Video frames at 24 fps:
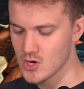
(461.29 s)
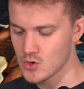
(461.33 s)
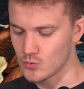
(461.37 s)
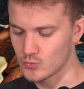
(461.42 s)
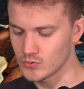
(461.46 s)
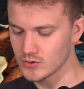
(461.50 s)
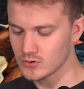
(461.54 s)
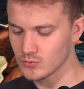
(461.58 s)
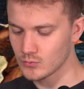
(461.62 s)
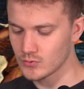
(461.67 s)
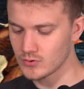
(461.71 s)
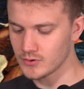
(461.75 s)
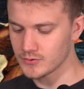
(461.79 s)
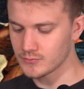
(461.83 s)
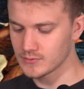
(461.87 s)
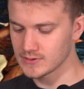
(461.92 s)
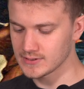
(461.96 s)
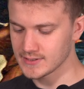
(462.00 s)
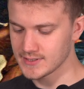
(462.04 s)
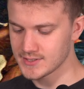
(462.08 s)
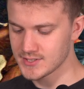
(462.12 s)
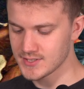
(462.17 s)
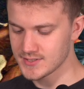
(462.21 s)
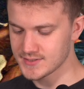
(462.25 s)
Real world
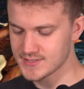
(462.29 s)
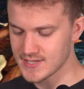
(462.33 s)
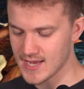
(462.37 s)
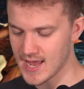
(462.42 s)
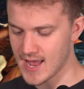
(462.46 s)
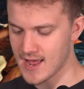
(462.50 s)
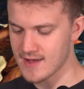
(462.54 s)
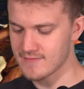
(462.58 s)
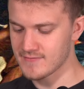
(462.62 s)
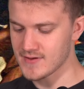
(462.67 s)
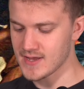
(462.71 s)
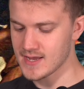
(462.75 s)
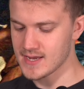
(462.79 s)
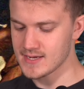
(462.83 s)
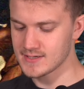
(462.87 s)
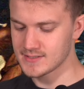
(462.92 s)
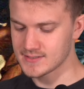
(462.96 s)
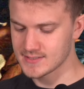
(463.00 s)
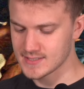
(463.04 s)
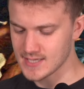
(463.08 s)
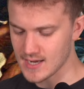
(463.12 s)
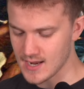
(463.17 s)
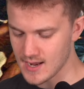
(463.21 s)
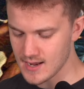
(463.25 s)
religions have a
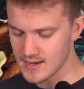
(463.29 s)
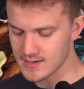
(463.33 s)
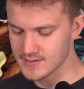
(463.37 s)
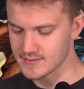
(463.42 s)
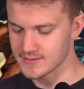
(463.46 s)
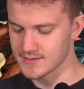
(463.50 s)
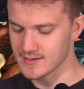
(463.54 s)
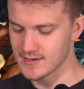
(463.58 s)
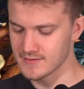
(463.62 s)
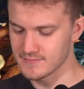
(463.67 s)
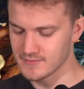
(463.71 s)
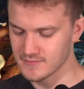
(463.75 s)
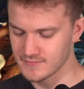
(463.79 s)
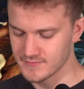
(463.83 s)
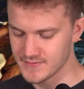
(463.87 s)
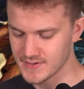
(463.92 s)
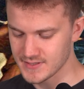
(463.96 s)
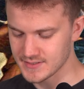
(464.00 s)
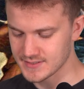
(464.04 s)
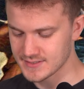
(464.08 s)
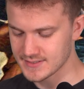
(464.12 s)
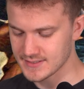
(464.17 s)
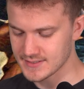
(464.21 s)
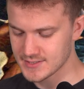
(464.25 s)
ton of
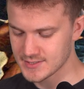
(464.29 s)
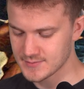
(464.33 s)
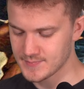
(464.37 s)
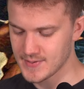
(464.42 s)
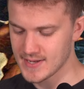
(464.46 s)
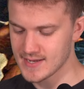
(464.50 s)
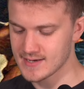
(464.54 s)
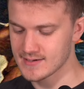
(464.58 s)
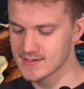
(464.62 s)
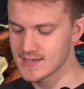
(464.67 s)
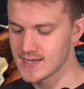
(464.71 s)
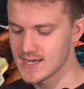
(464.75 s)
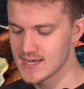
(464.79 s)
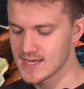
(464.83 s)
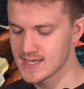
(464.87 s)
events that span